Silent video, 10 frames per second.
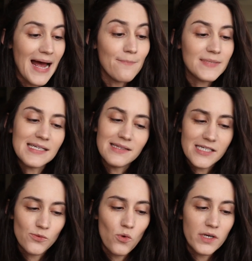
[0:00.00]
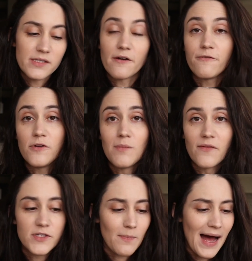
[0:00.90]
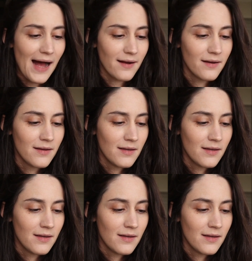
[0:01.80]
empty in these woods a few months back.